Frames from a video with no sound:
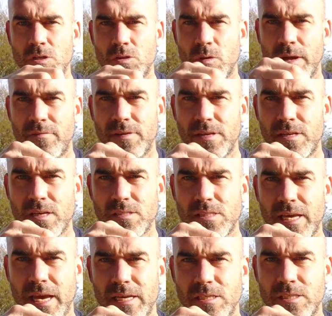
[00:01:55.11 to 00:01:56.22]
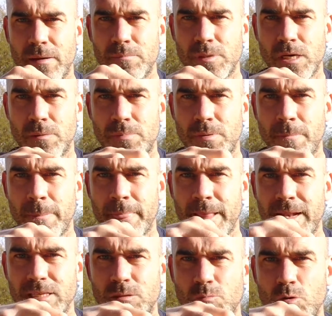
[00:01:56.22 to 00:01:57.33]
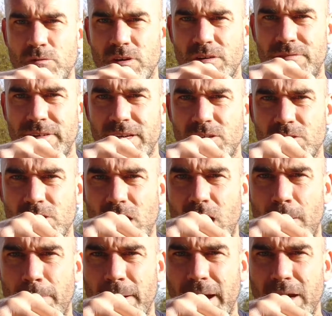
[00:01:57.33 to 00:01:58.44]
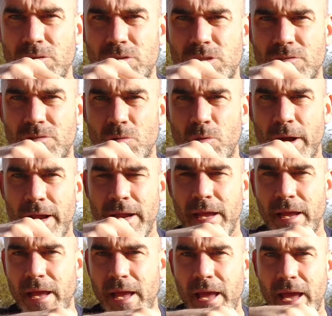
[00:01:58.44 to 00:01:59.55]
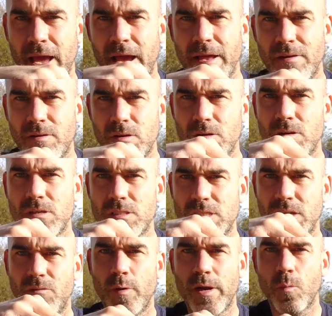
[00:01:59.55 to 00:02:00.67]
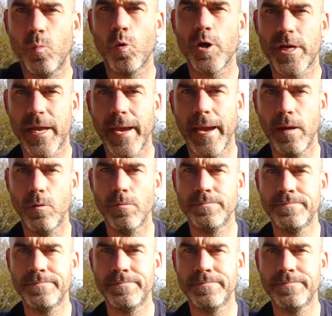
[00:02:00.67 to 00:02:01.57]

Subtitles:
So if it does get jammed up, let's move our fingers up out of the way and see if we can work it out.